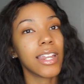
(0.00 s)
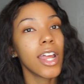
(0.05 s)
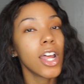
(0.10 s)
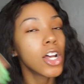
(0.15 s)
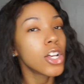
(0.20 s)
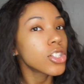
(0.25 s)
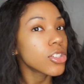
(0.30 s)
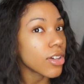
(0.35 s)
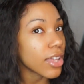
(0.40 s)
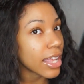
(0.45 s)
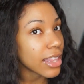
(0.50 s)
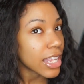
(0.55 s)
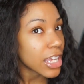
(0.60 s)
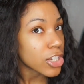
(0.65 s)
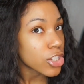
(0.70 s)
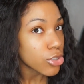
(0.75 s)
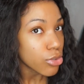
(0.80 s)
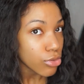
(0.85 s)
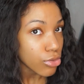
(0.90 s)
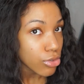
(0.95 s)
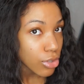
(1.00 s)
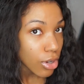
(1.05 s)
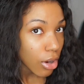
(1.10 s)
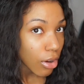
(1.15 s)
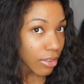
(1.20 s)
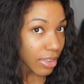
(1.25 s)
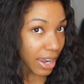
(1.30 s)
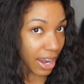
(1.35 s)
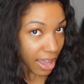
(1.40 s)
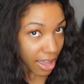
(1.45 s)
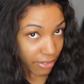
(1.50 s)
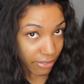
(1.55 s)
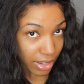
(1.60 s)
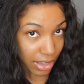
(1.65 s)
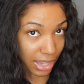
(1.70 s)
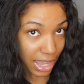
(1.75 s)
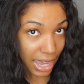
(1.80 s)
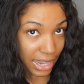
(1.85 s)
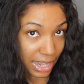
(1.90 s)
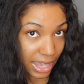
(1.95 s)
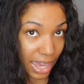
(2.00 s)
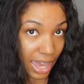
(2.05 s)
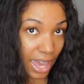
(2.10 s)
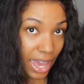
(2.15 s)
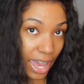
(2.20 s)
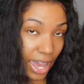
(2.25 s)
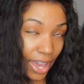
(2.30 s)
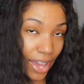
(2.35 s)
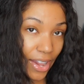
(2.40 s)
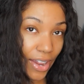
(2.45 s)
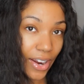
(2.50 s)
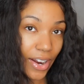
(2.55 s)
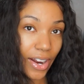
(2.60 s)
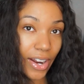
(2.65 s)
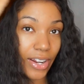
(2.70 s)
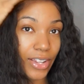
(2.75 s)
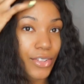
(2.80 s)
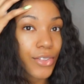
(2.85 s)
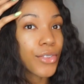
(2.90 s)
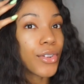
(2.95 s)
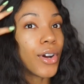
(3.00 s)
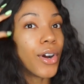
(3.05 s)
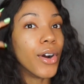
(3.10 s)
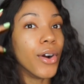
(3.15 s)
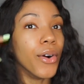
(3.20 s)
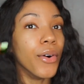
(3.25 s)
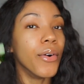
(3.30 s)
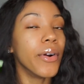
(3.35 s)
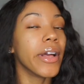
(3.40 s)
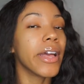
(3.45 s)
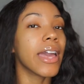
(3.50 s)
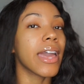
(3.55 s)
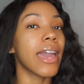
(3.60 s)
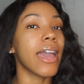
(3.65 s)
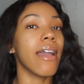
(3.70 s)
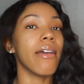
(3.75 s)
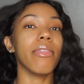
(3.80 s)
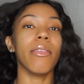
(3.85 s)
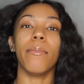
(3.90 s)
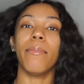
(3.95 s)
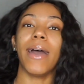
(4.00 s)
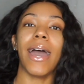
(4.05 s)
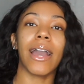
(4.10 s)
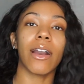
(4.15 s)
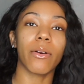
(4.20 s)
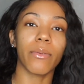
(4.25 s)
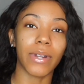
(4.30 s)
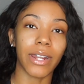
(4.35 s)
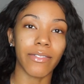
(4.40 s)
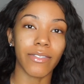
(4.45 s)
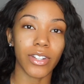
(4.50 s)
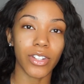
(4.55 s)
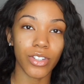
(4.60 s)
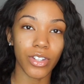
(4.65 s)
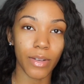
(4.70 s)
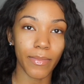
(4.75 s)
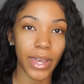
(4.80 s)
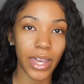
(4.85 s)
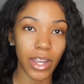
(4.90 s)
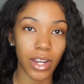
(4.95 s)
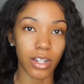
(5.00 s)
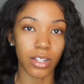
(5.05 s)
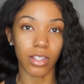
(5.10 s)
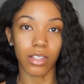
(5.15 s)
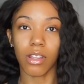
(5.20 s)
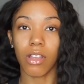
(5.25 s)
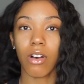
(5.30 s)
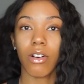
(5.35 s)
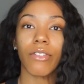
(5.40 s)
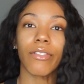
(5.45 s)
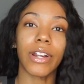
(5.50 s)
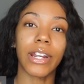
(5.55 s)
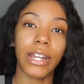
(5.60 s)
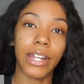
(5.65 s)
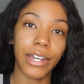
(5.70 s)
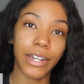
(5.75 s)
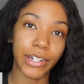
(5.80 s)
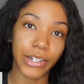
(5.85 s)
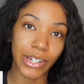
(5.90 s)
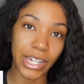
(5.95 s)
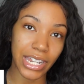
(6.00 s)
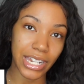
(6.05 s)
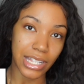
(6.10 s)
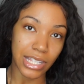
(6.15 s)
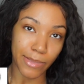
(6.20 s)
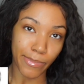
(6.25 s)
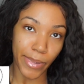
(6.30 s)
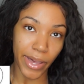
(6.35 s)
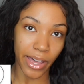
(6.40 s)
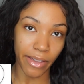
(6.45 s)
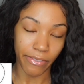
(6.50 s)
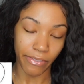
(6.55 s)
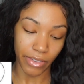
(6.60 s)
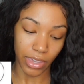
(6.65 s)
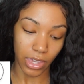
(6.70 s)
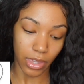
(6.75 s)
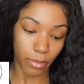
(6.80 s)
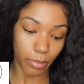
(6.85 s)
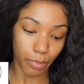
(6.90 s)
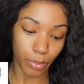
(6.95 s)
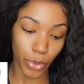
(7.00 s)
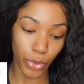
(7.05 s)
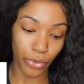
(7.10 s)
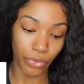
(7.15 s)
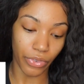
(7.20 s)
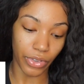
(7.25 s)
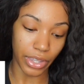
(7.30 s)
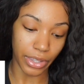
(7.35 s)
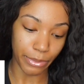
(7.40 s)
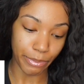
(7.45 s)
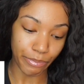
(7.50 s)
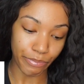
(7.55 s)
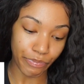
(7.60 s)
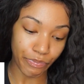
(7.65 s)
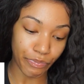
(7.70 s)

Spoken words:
So that lets you know that I have a lot of hair, you know, in the back or whatever. Because you know my hair is long right now and it's poofy.